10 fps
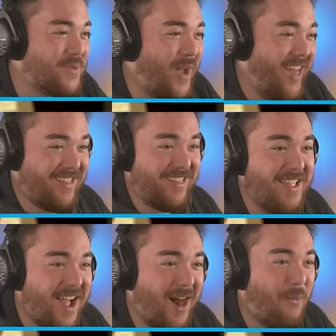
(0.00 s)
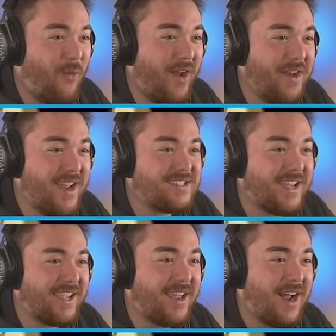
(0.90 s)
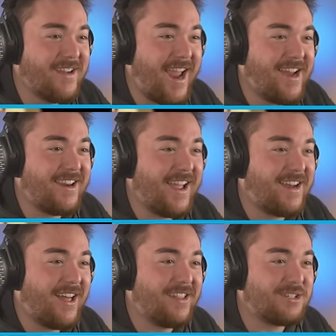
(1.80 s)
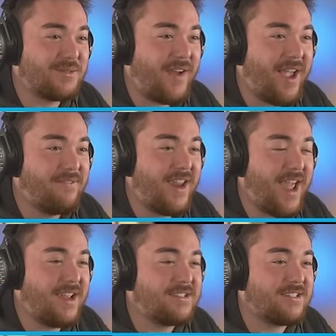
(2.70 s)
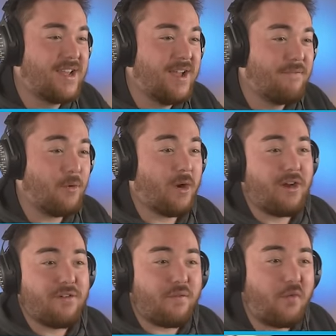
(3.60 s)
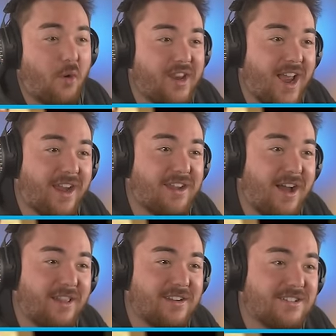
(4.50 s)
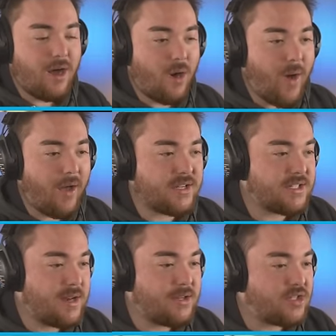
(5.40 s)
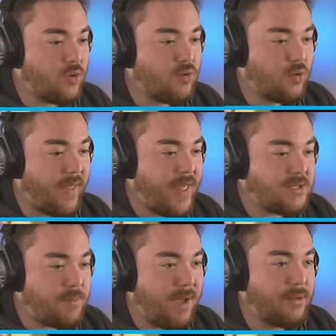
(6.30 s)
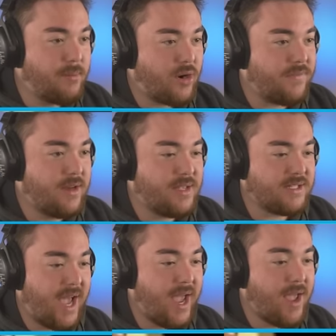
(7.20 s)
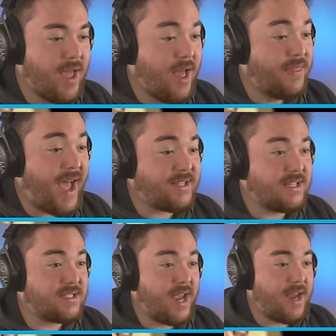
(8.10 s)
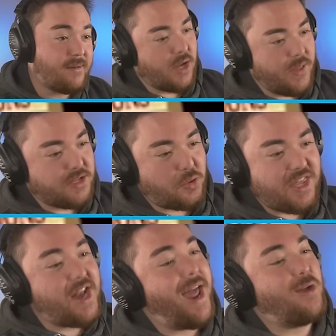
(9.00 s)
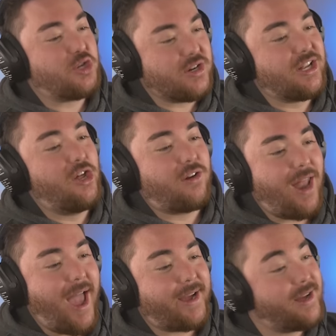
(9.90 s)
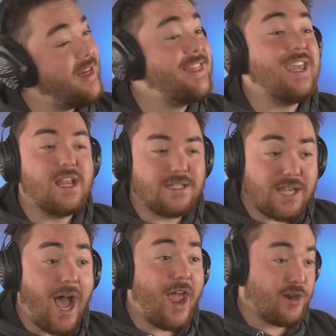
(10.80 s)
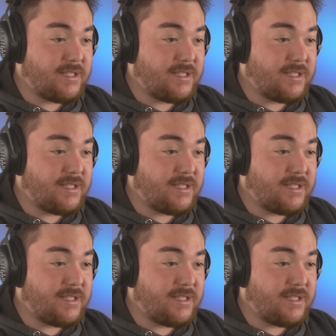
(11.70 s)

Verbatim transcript: well. A one-day ticket, ninety-nine dollars, five days, four hundred forty-nine dollars. Oh wow, this is gonna be so cool. And then to be able to morph into this guy, that's insane. So this is what the announcers looked like the entire